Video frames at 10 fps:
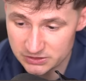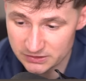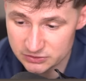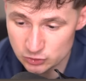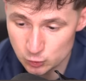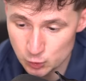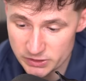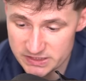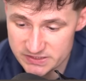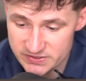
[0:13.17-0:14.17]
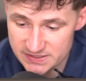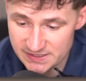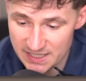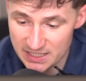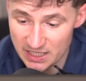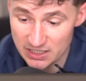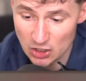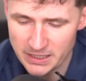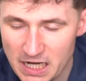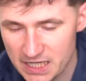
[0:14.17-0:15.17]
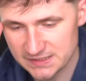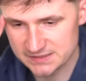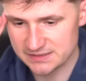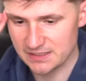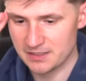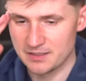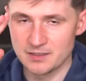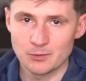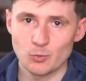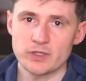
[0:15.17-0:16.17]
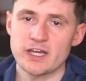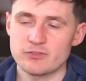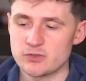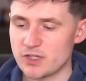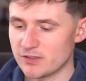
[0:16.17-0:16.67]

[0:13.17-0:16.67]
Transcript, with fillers: just gotta squeeze this in and my eyes. What have you